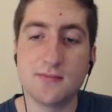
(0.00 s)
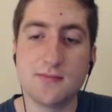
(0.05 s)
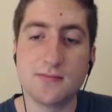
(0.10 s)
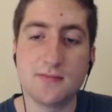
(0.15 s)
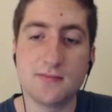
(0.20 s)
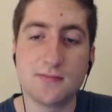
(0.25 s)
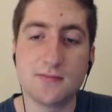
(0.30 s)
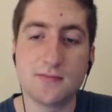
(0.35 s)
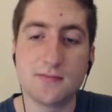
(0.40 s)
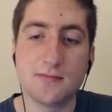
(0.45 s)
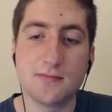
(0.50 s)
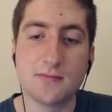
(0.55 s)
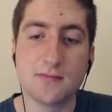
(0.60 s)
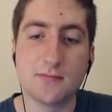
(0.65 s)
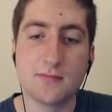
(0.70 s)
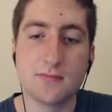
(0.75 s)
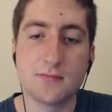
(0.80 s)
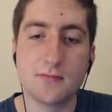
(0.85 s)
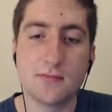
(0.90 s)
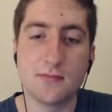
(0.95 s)

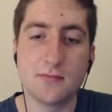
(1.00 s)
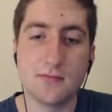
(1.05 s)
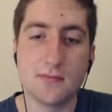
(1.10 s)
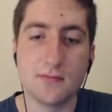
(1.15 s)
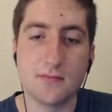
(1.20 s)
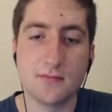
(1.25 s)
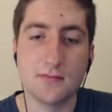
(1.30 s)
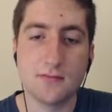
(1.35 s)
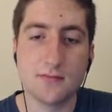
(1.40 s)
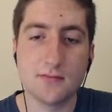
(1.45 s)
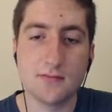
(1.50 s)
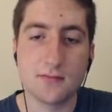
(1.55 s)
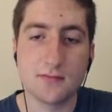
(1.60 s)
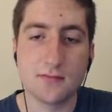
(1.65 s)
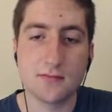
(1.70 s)
[no speech]